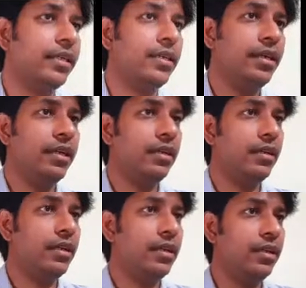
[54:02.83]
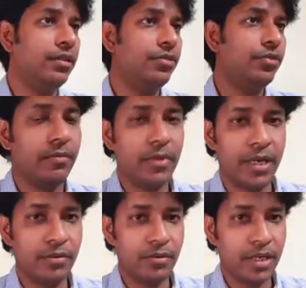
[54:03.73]
you what is inside. I
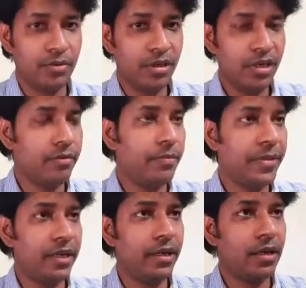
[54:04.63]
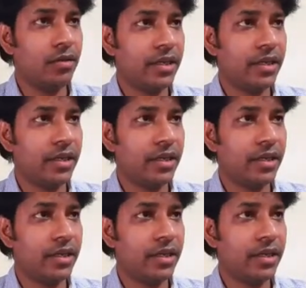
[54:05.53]
do not have a paid account.